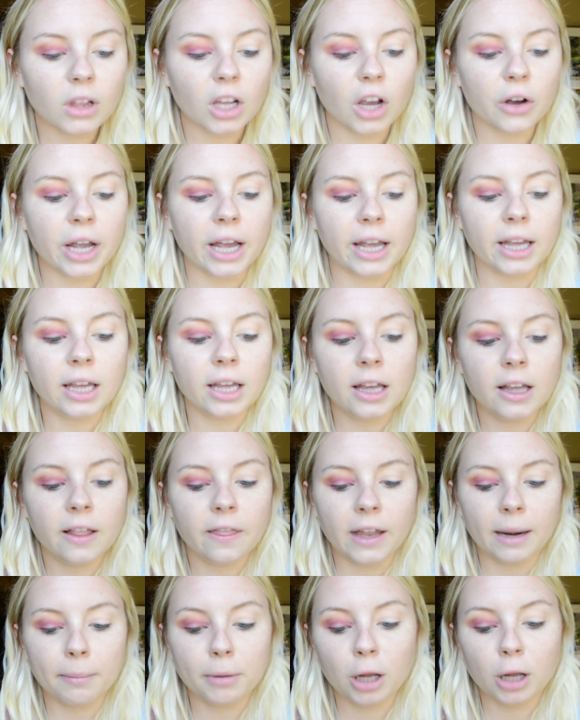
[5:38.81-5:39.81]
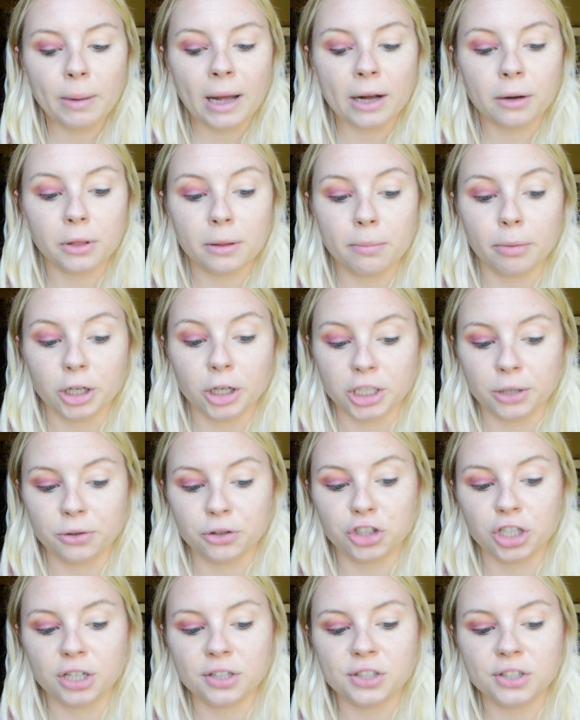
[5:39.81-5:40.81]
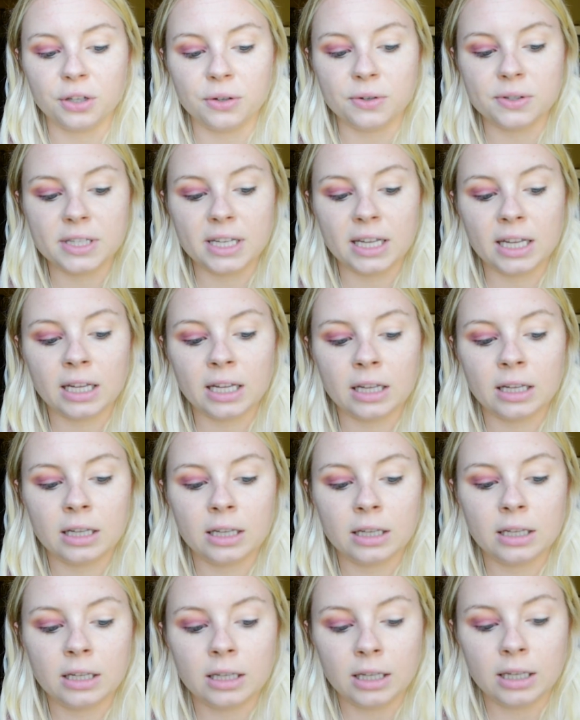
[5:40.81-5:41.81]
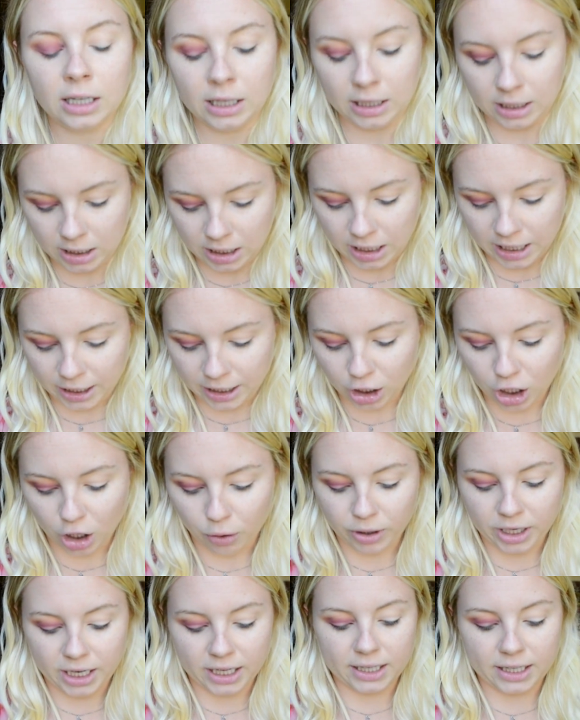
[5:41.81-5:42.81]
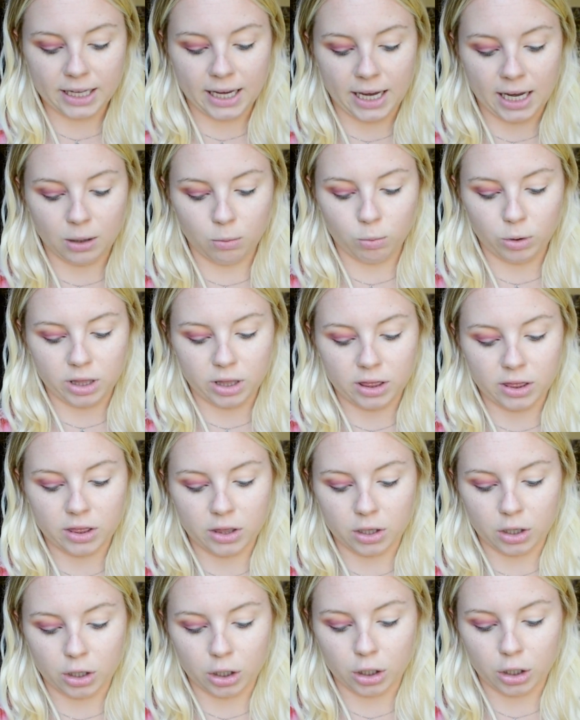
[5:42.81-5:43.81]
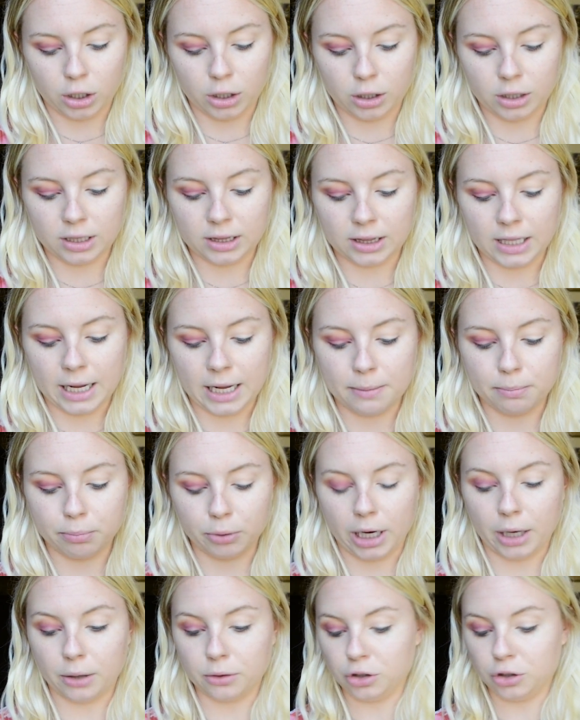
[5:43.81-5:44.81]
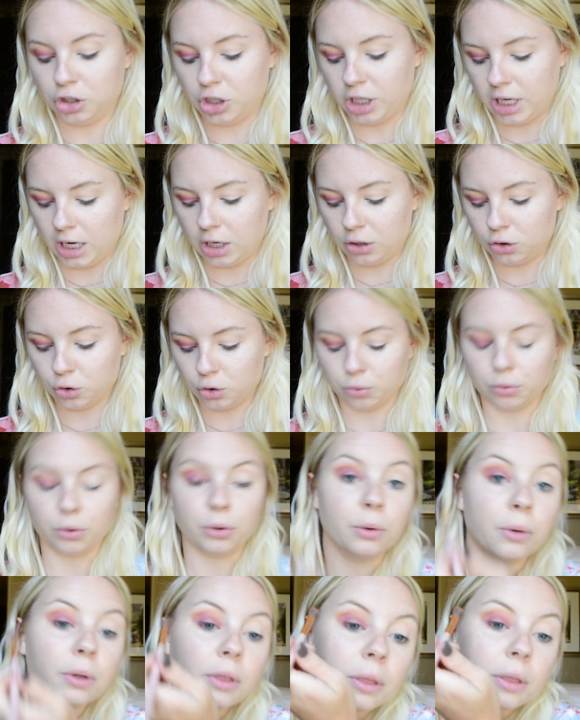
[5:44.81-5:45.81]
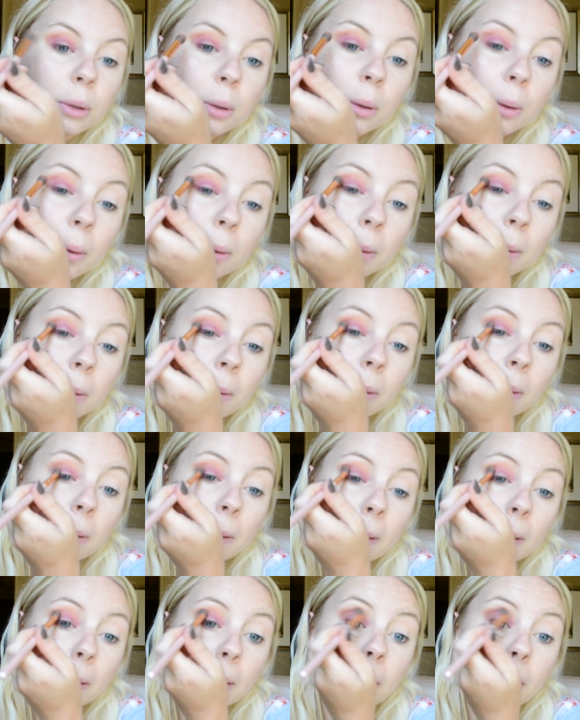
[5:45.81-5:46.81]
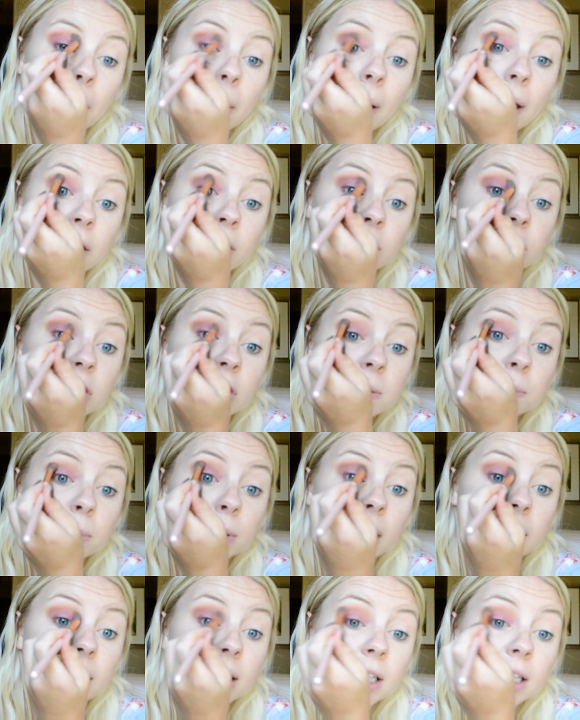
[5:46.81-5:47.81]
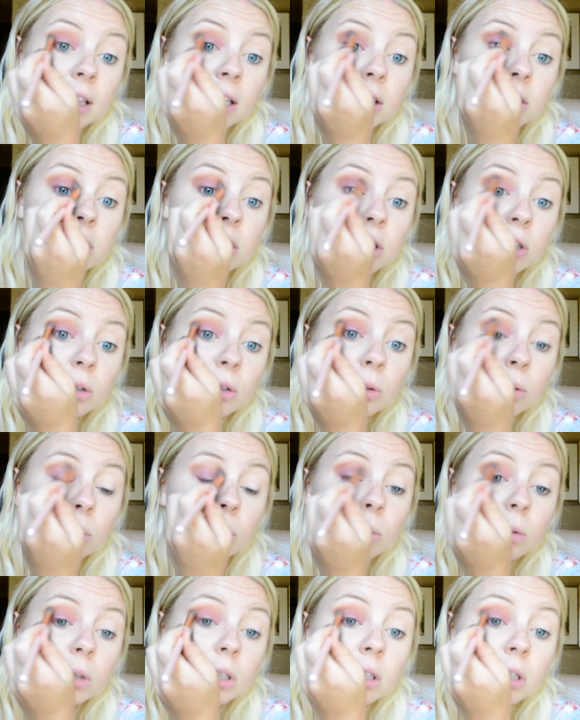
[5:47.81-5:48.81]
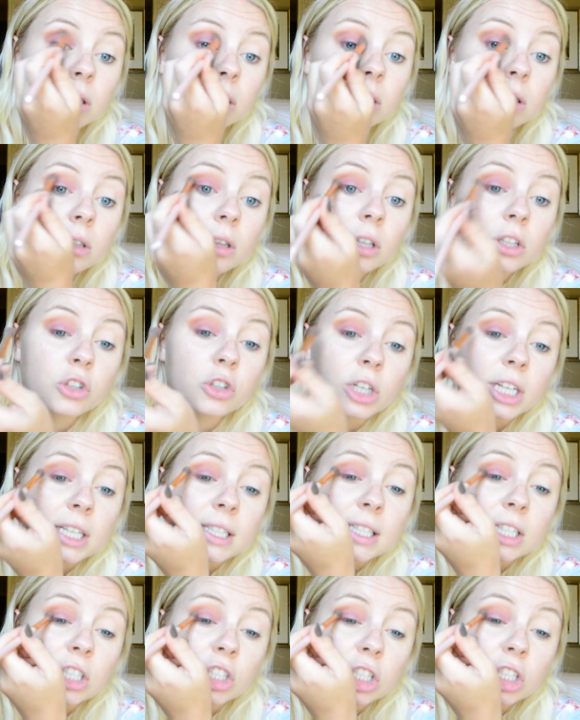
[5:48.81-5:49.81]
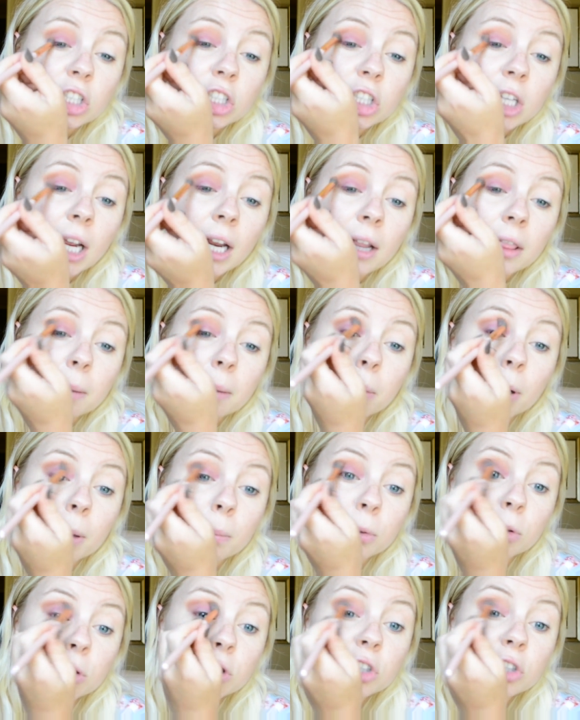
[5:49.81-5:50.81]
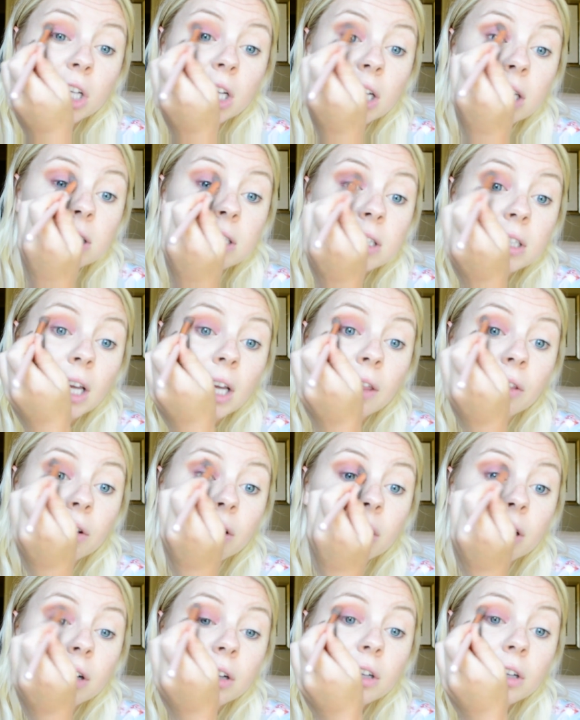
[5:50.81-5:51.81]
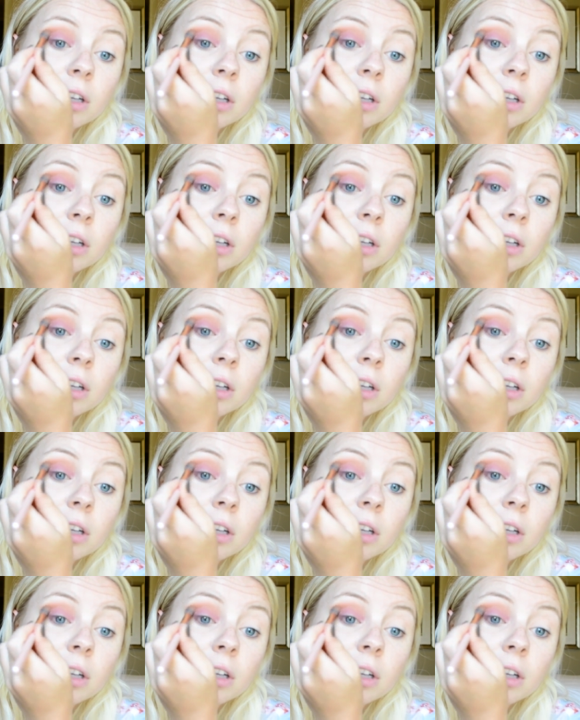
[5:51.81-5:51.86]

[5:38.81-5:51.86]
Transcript: Okay, then I'm going to go back with the brush I was just using and go in again with the light brown shade, Truth, and just blending the two, the transition shade and the purple shade together.